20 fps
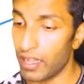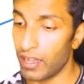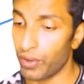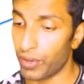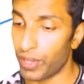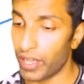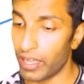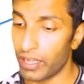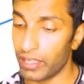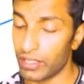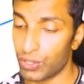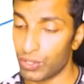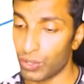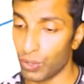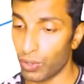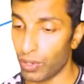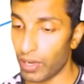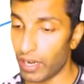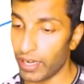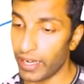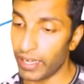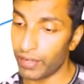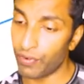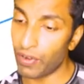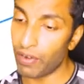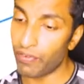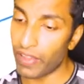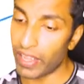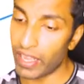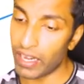Okay, so it
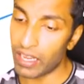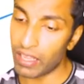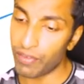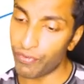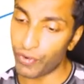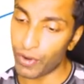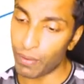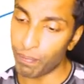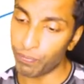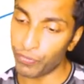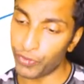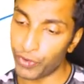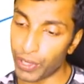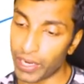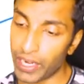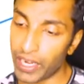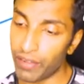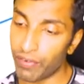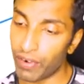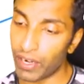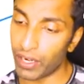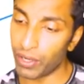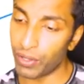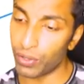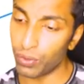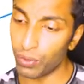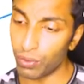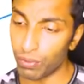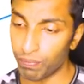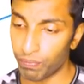will vary from 21
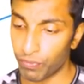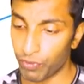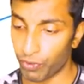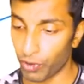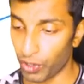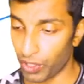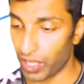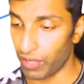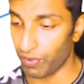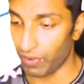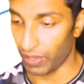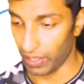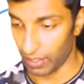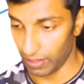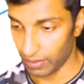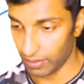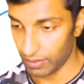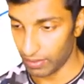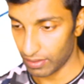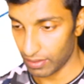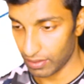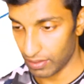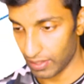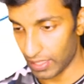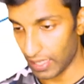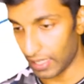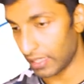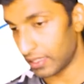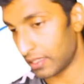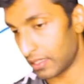to 41.
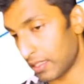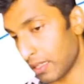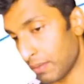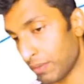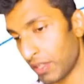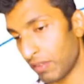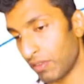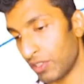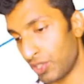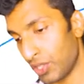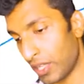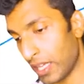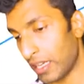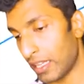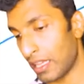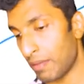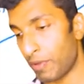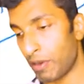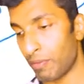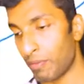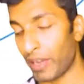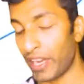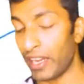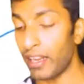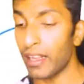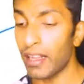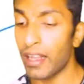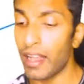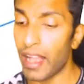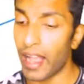That is something which you can keep in
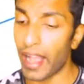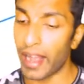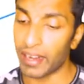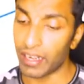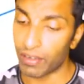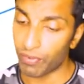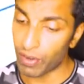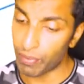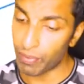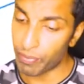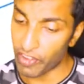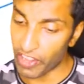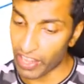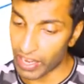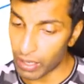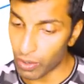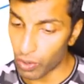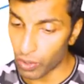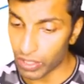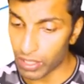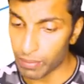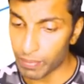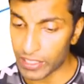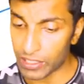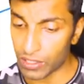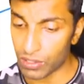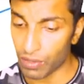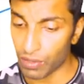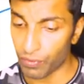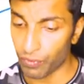mind, and it will vary on the
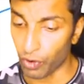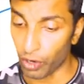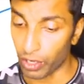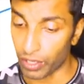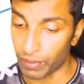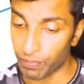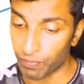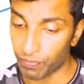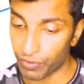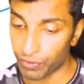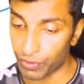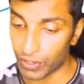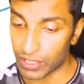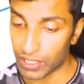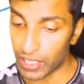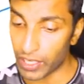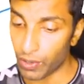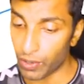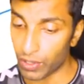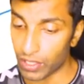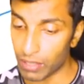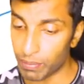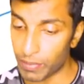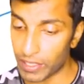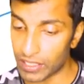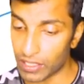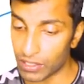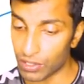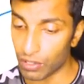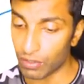basis of what? Firstly, on the
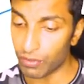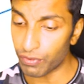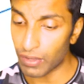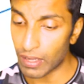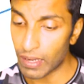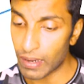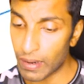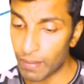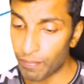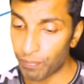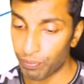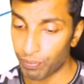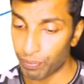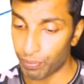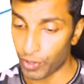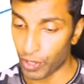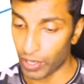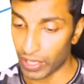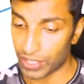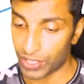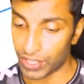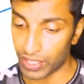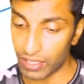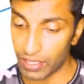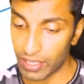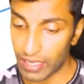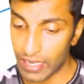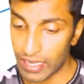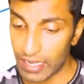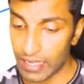basis of
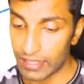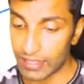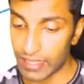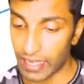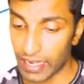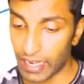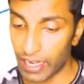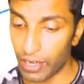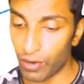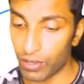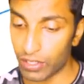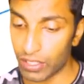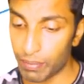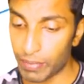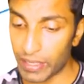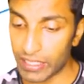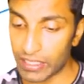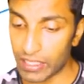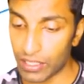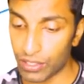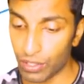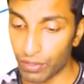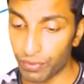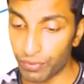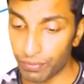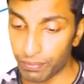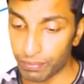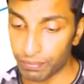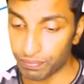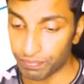production, secondly on the basis
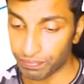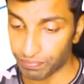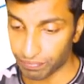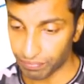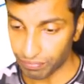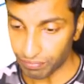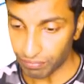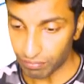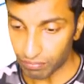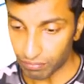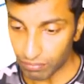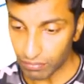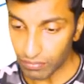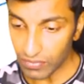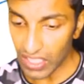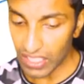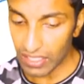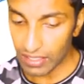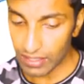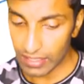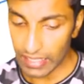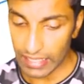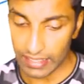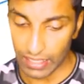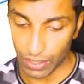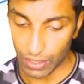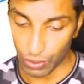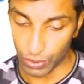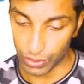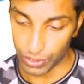of
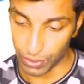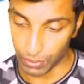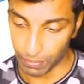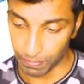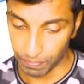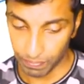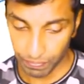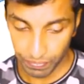season also.